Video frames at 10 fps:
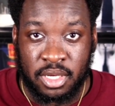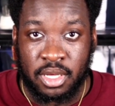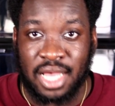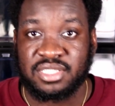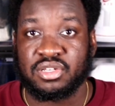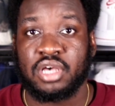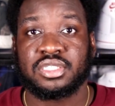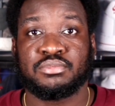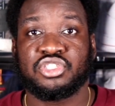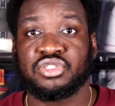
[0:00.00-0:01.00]
I saw
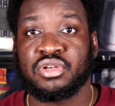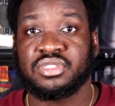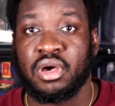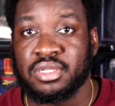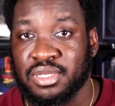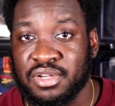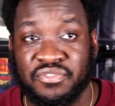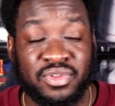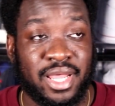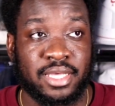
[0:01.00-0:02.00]
some shirts on there
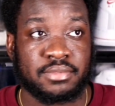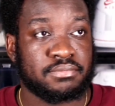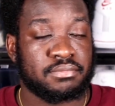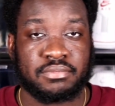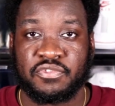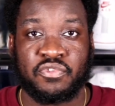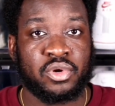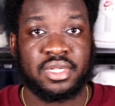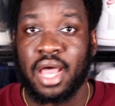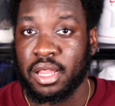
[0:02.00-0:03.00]
for like
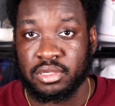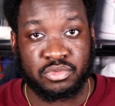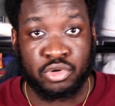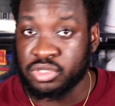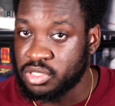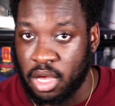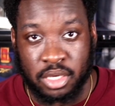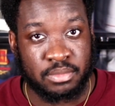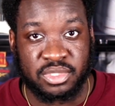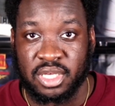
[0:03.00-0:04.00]
$40, real
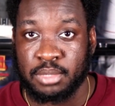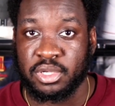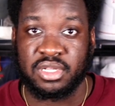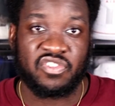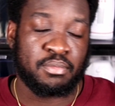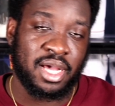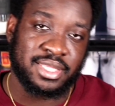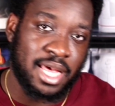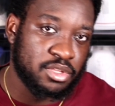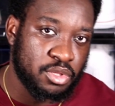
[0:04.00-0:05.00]
talk, I'm saying. But enough
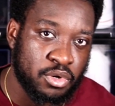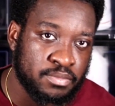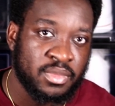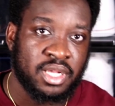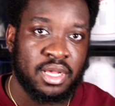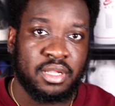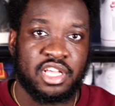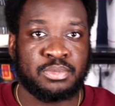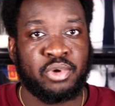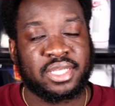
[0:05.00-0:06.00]
about that though.
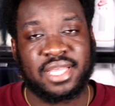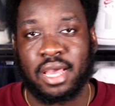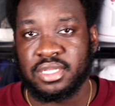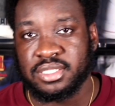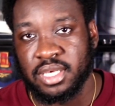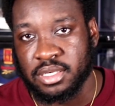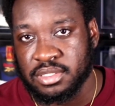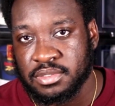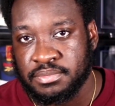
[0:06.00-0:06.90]
Let's break down these kicks.